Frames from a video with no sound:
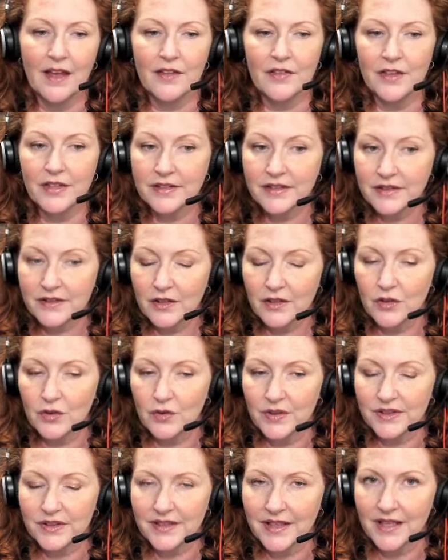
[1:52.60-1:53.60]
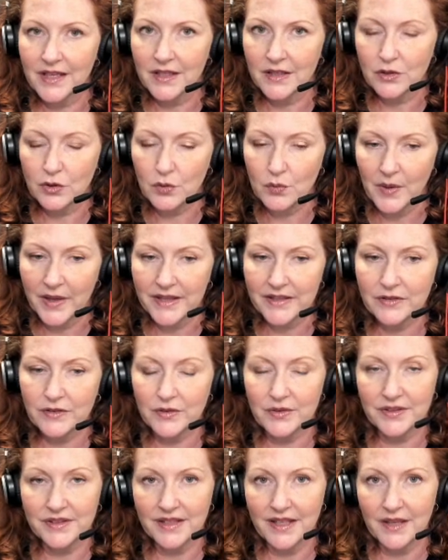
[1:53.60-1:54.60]
This you can say two ways.
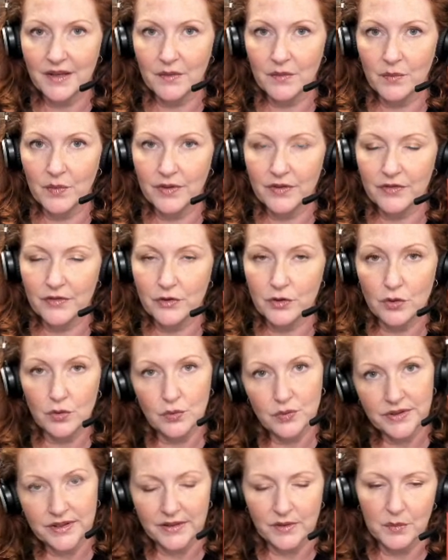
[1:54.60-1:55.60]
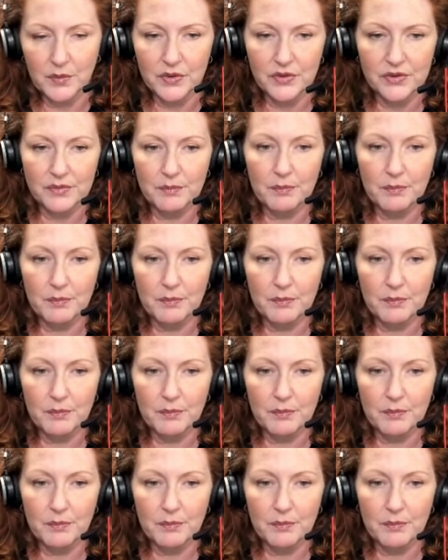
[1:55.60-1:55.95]
You can say with 2 syllables,